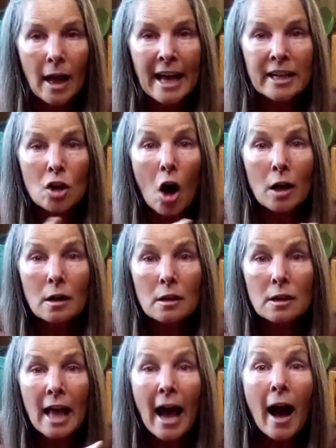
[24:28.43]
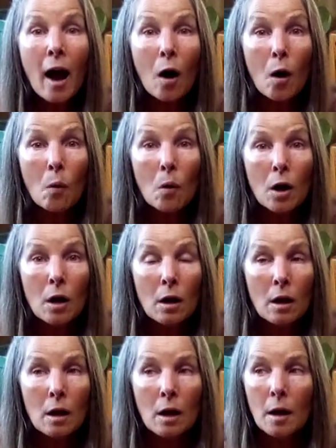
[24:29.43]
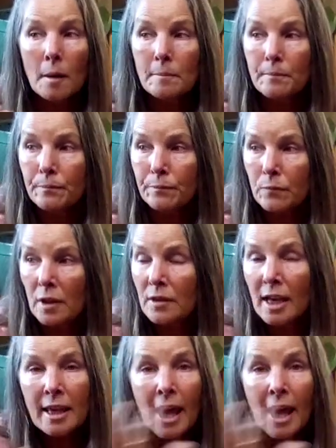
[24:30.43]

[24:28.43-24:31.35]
and not allow the